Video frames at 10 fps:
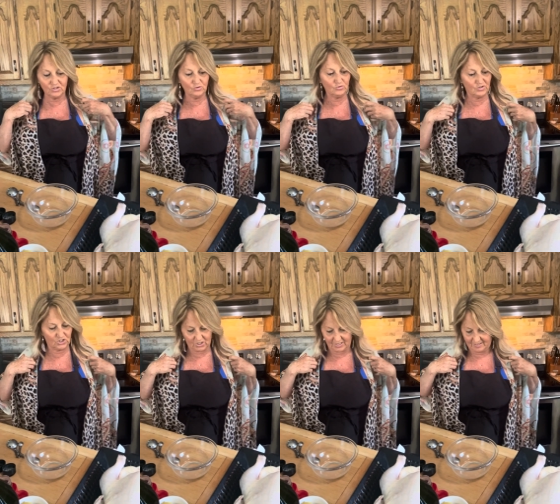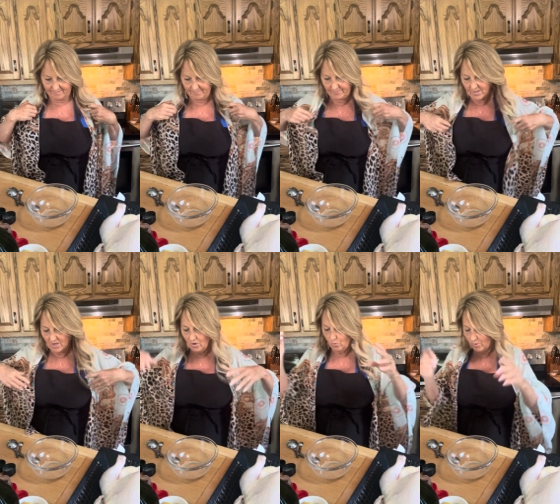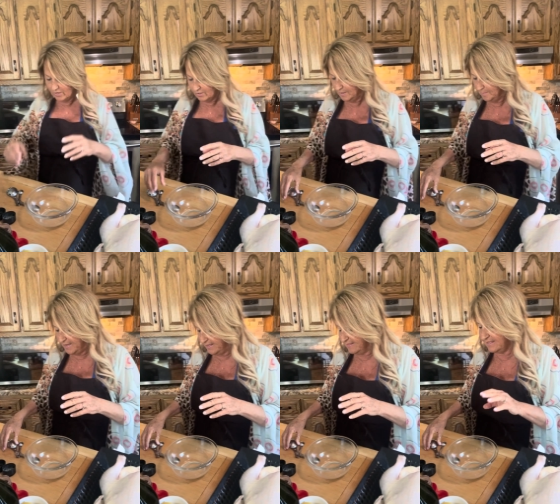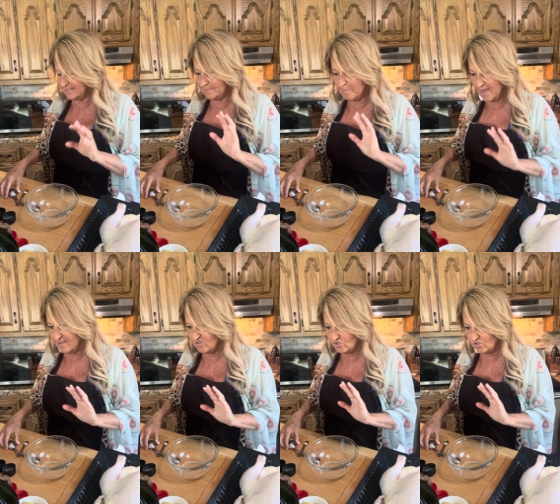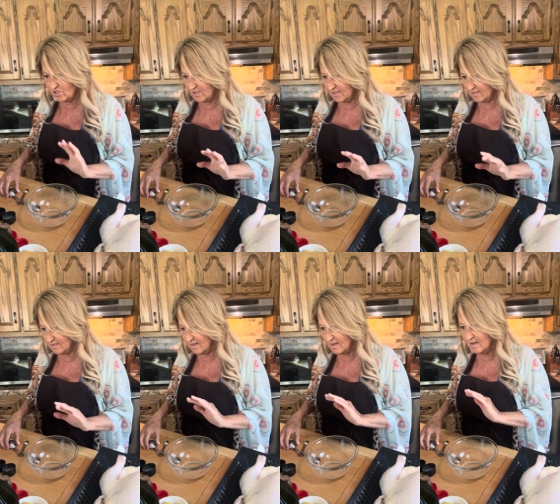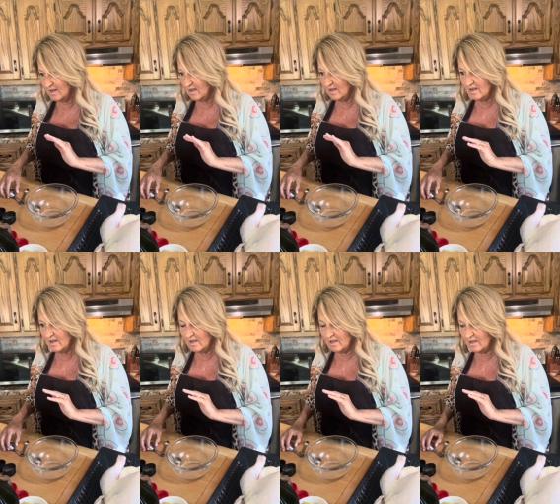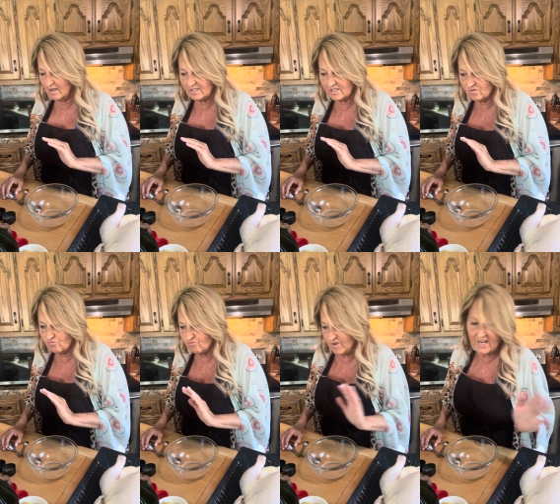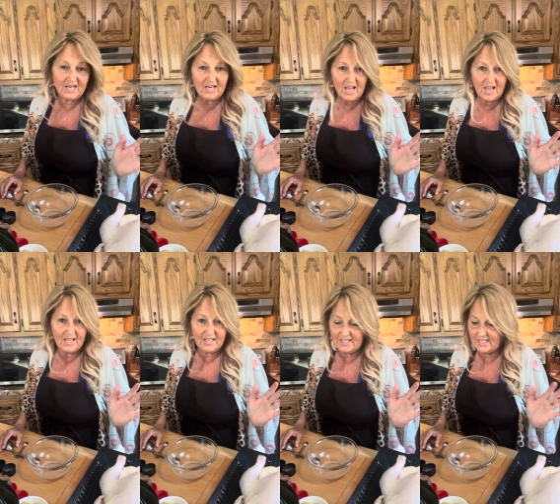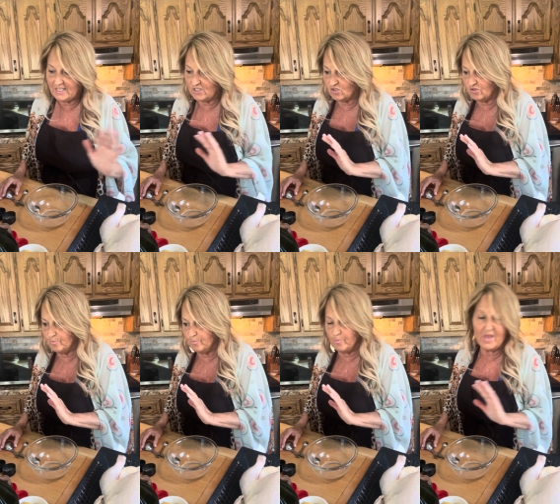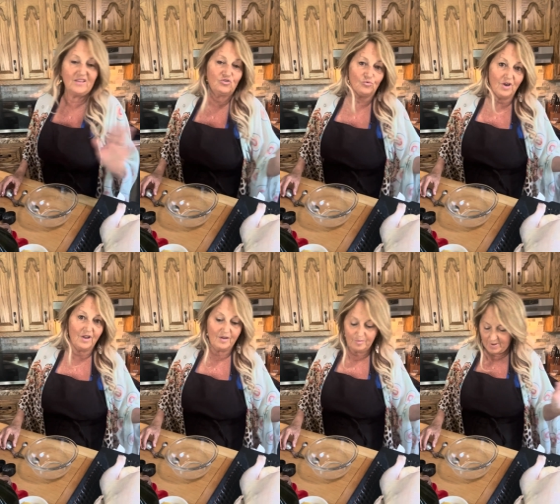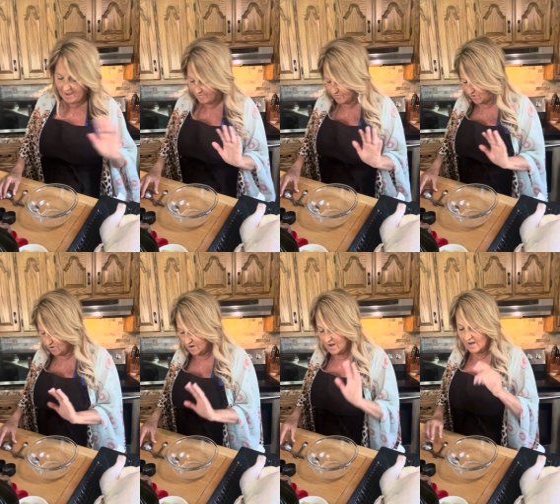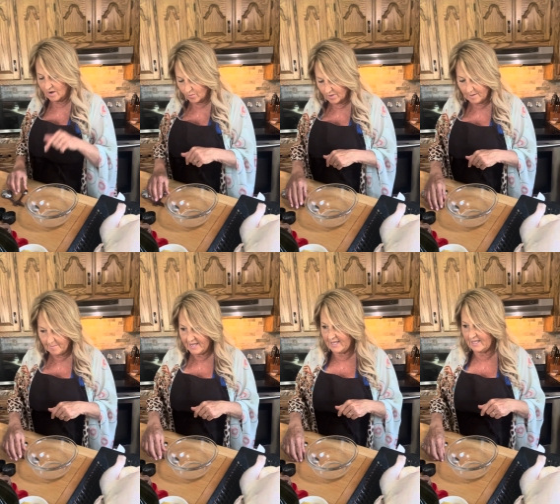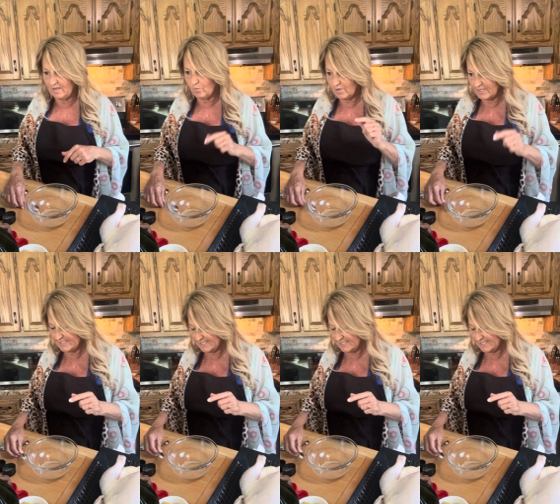to the chicken. We are going to make this best chicken. It's rated highly. It's the best rub ever and we're gonna make it and we're gonna